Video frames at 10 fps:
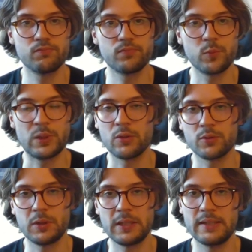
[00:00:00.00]
we don't
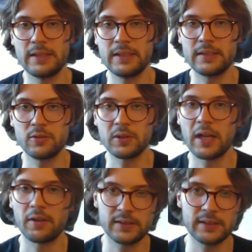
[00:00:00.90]
really need to
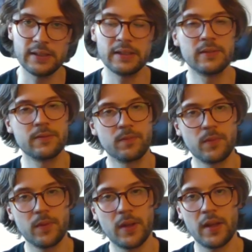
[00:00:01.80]
guarantee
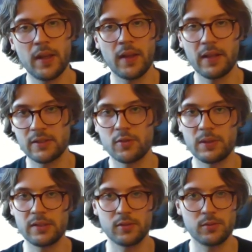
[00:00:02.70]
an extra
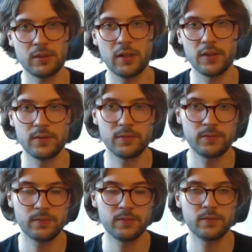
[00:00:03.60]
resource with Han
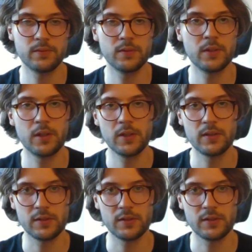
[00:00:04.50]
this